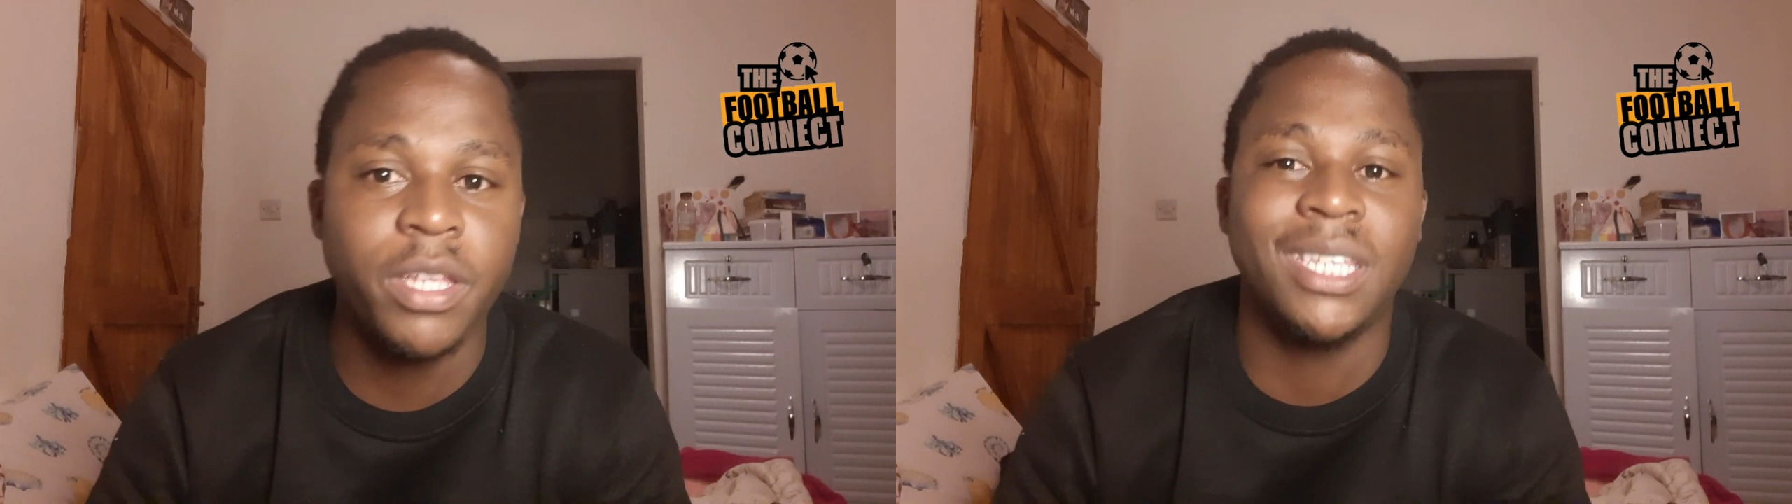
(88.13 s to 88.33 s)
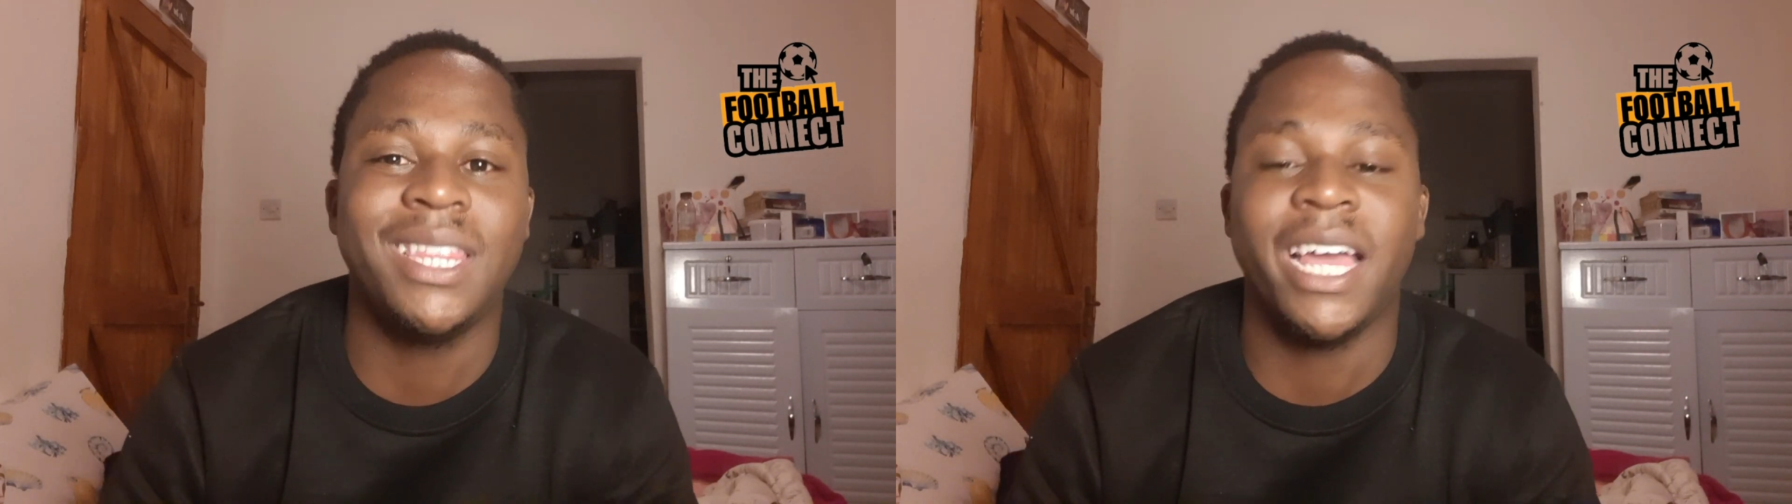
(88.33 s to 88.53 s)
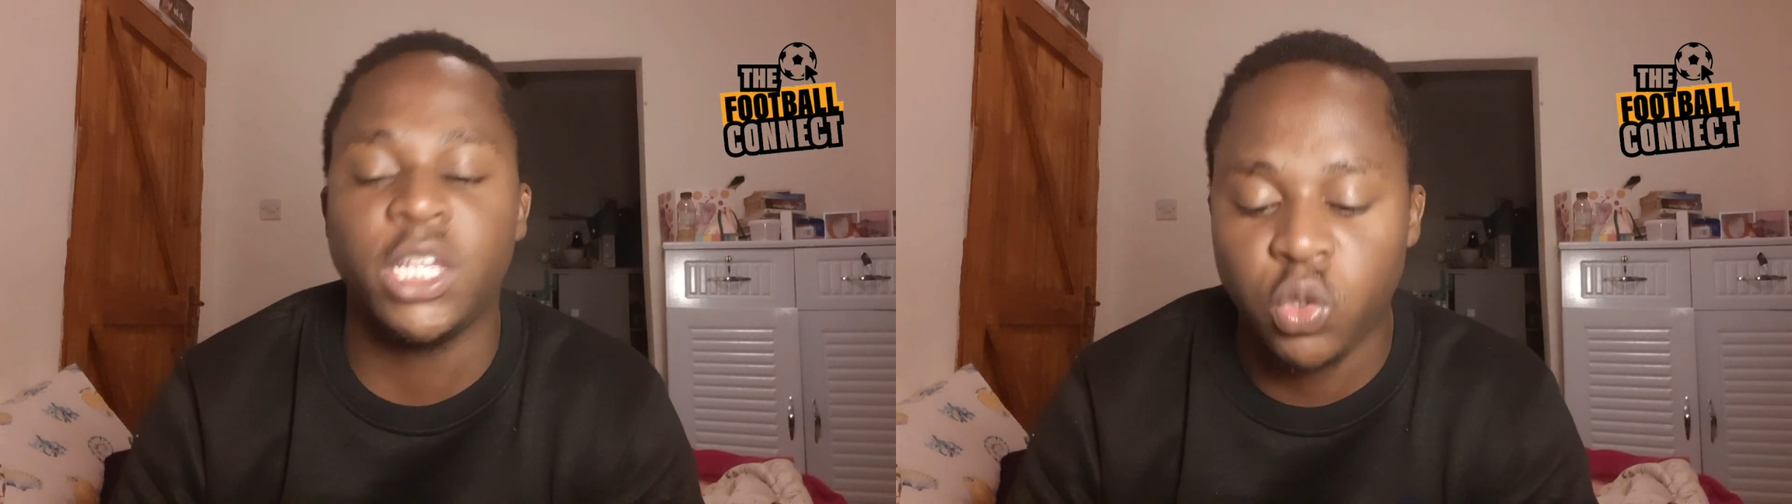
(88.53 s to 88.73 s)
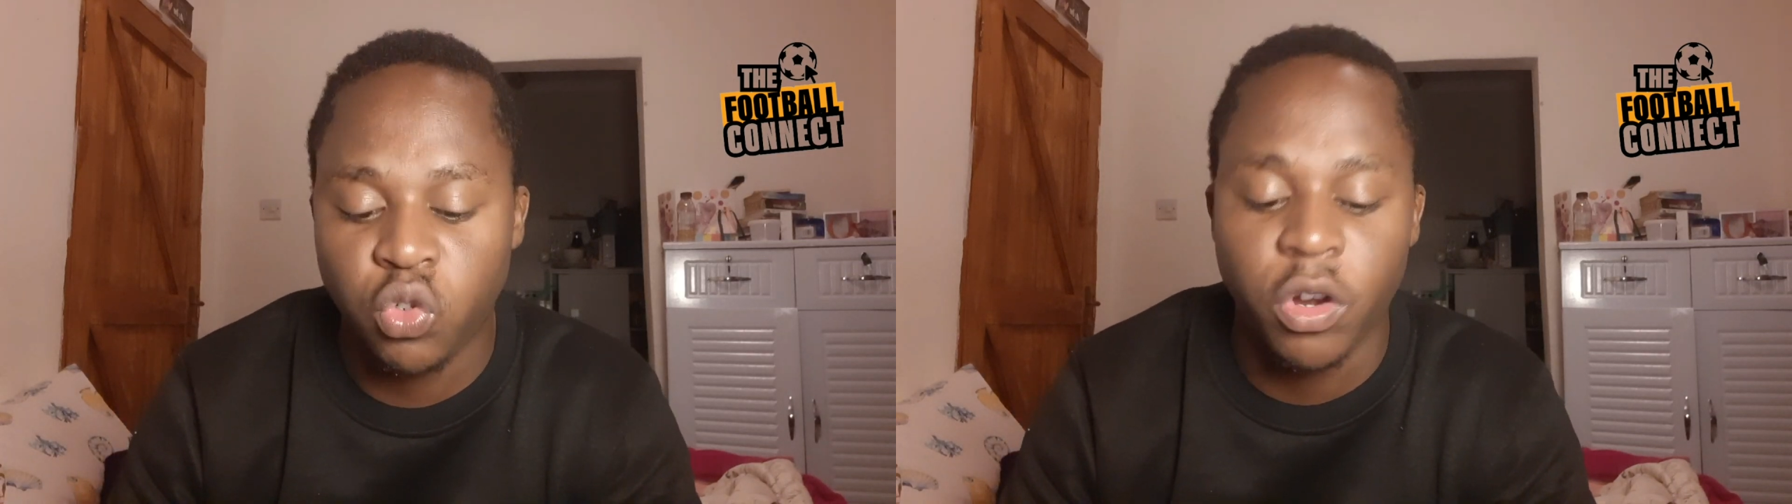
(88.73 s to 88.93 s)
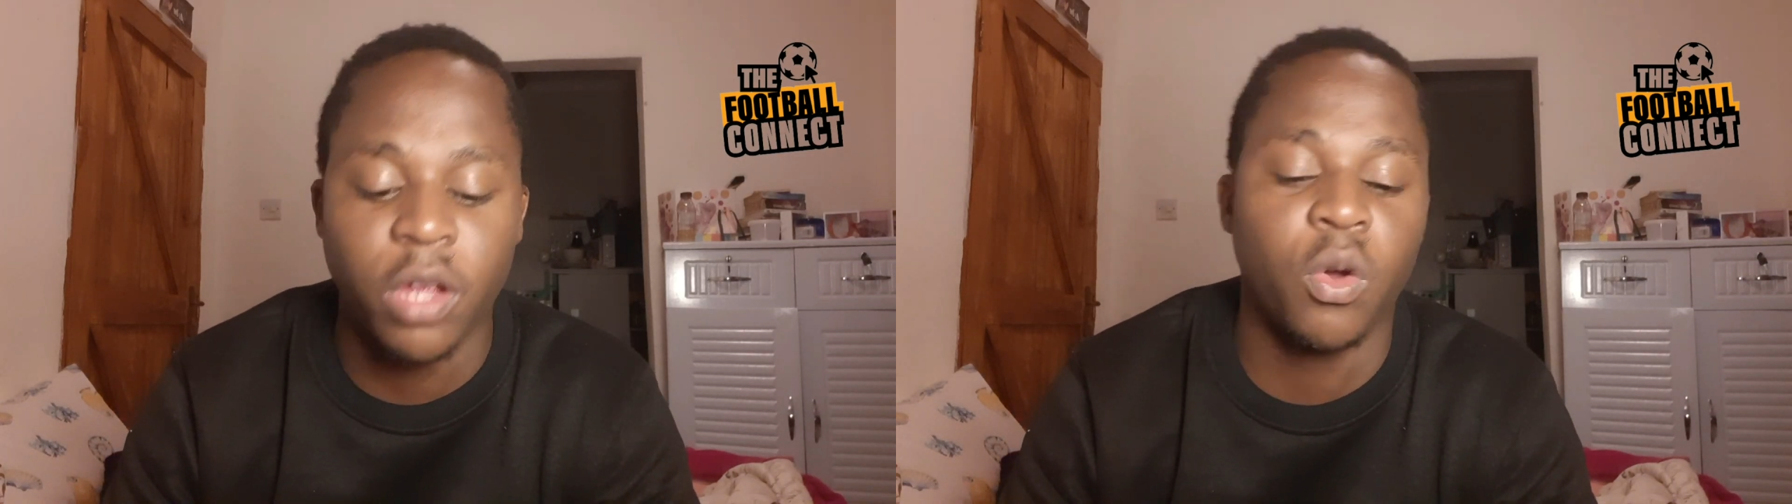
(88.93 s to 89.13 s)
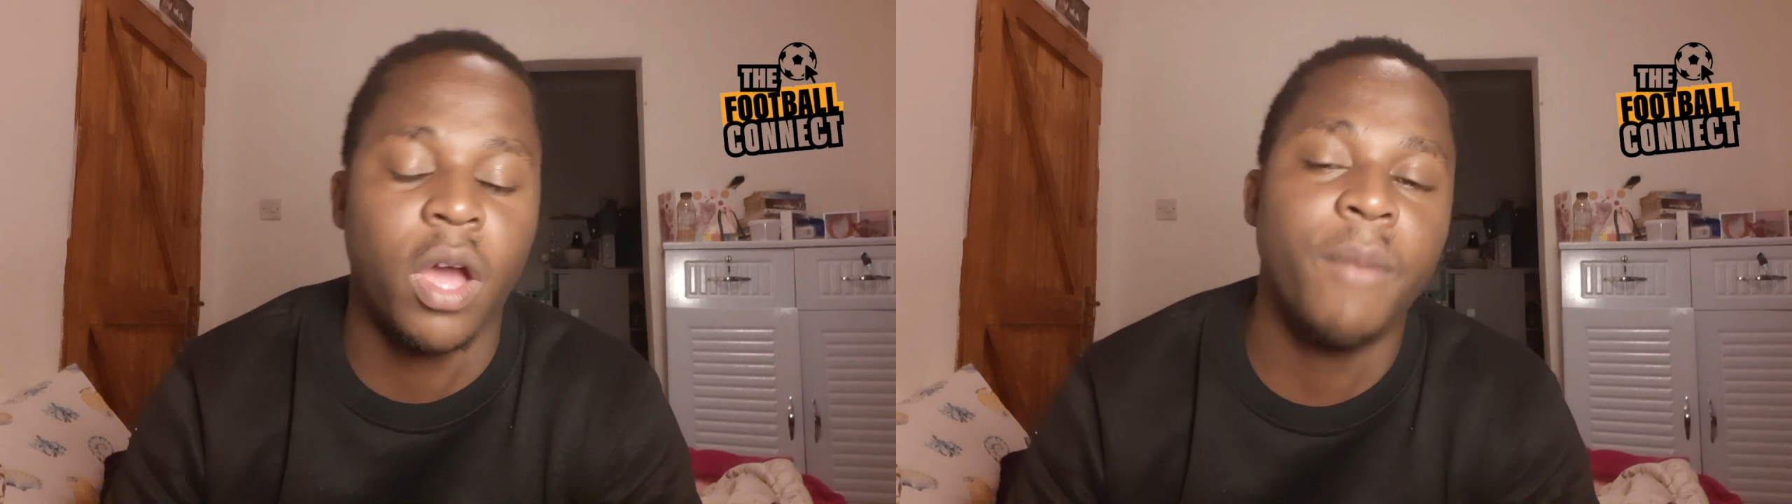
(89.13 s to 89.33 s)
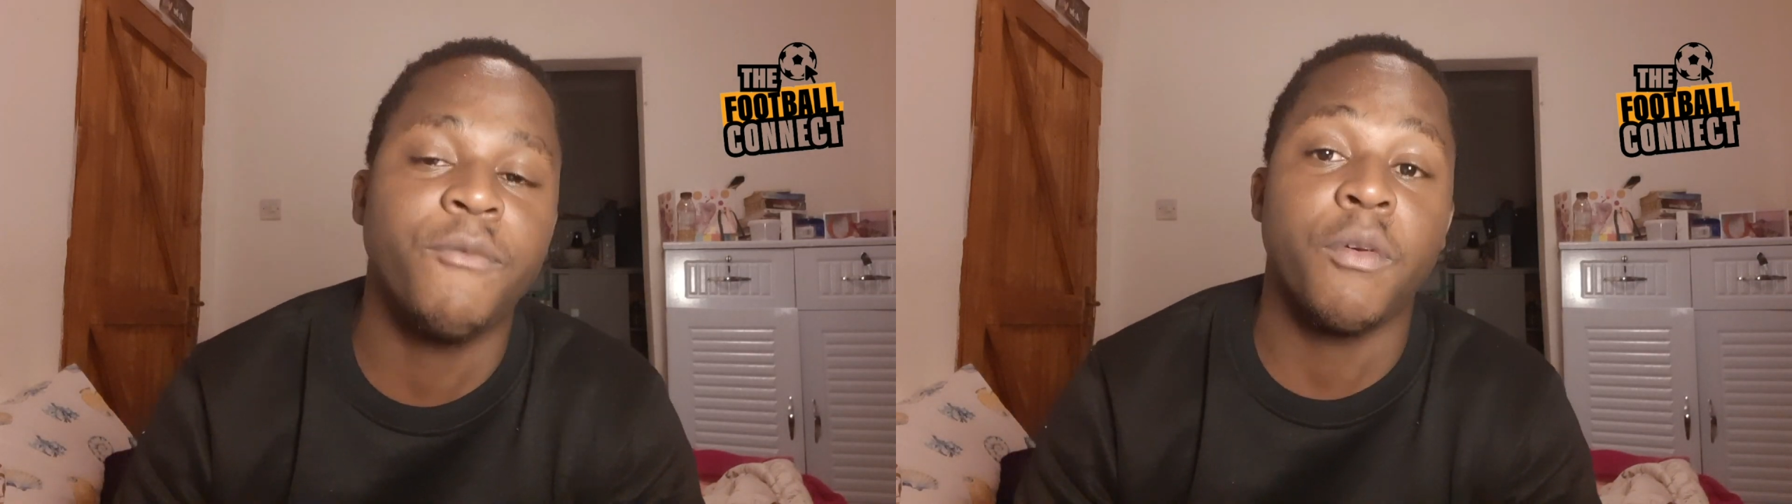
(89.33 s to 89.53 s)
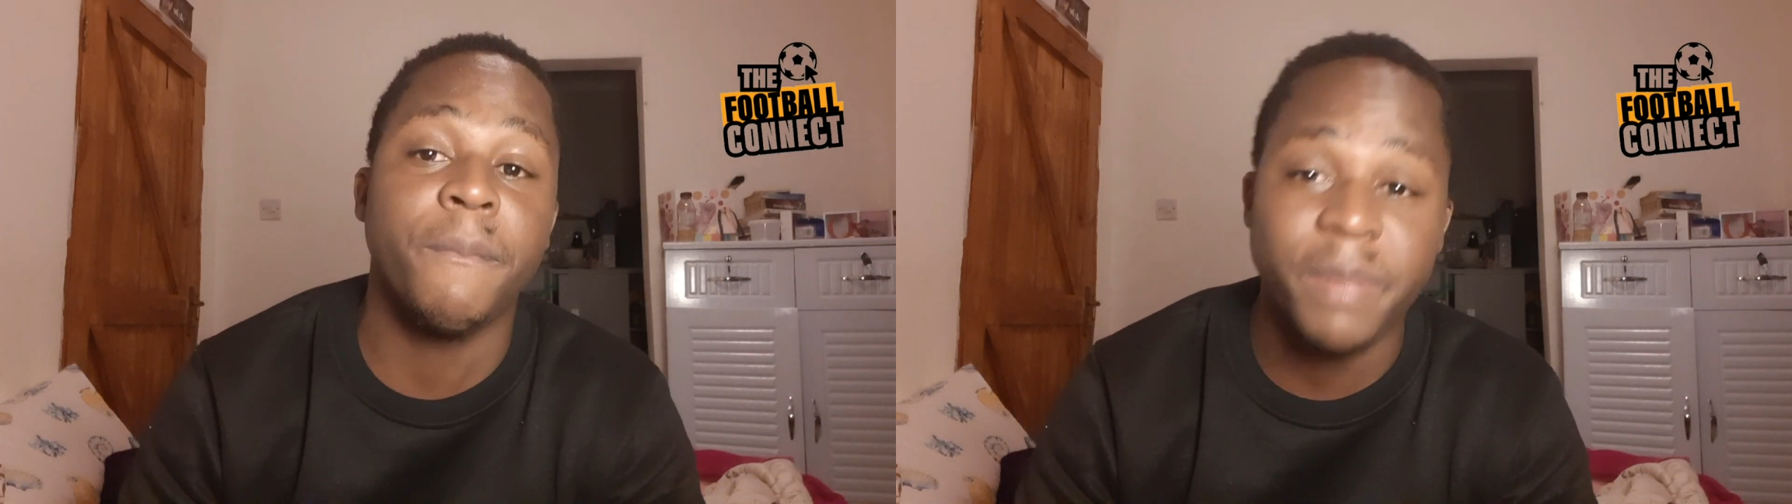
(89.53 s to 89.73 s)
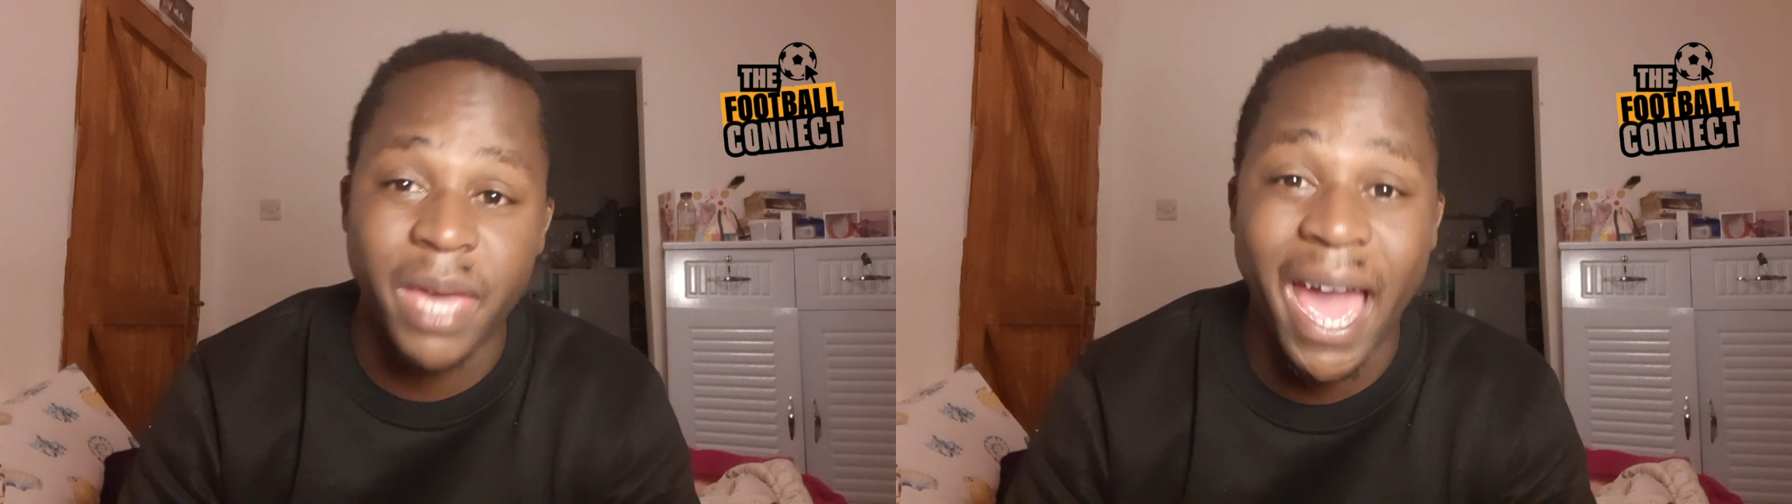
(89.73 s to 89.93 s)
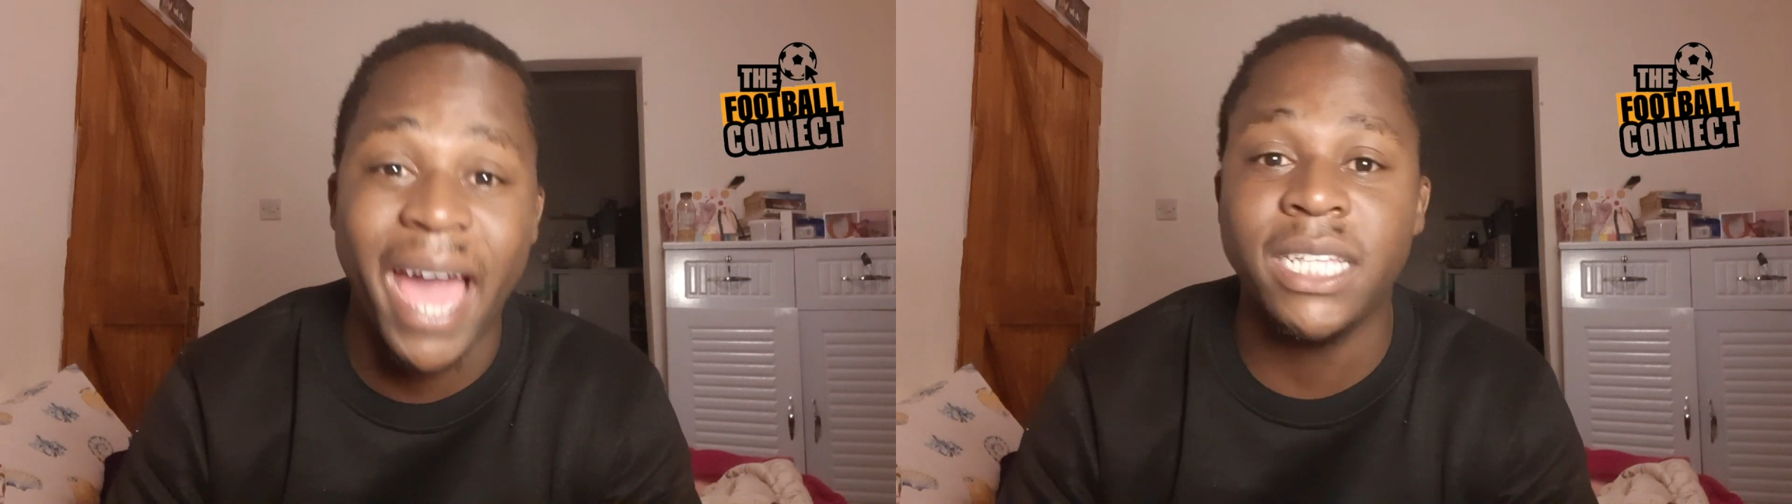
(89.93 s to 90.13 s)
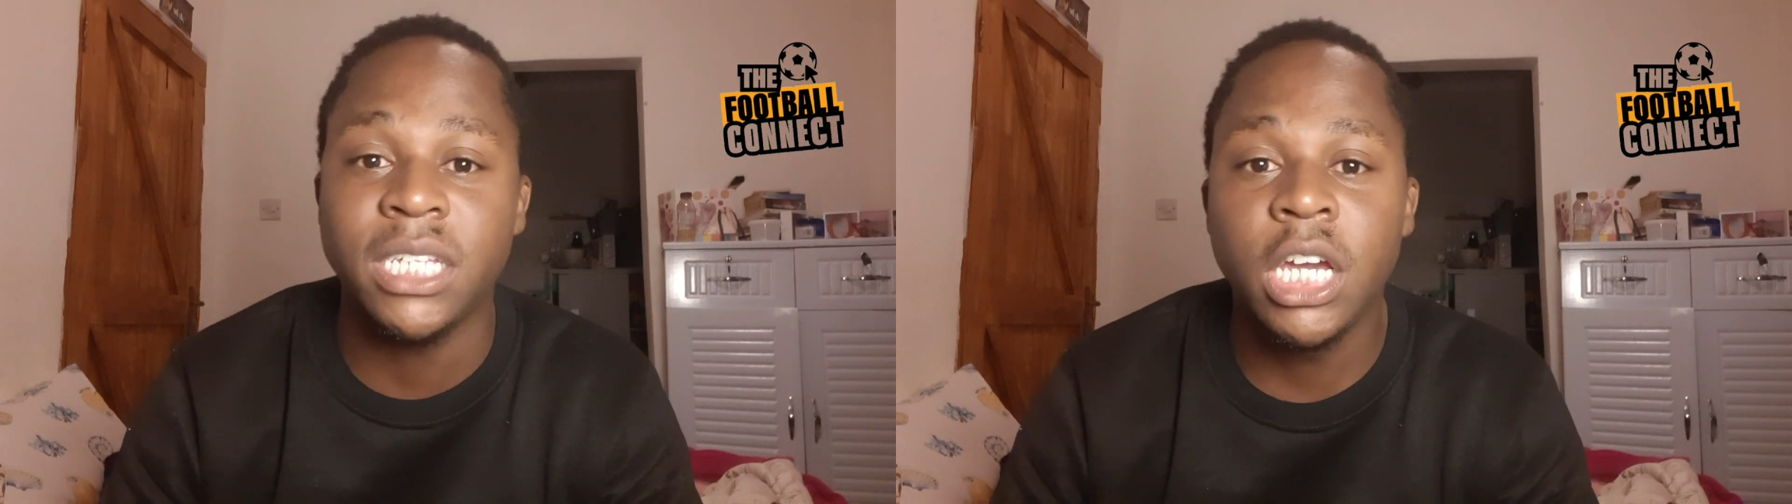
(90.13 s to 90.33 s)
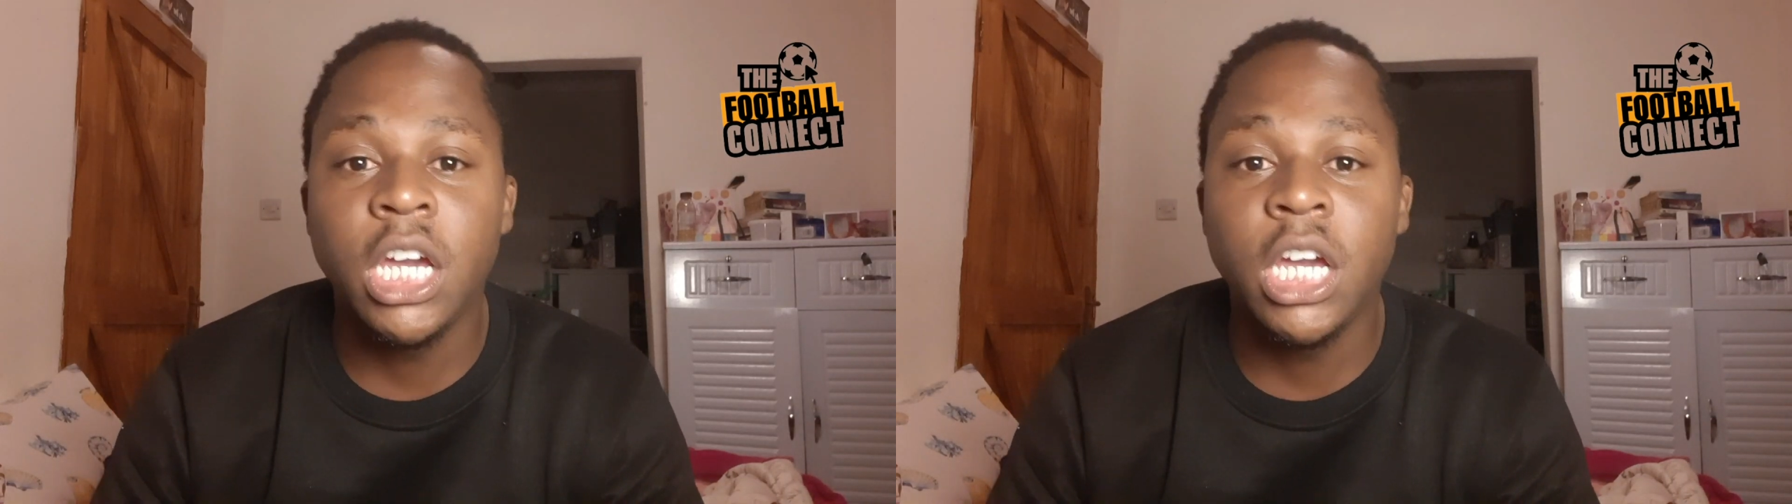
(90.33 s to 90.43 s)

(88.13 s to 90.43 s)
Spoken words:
They had to try to come from behind,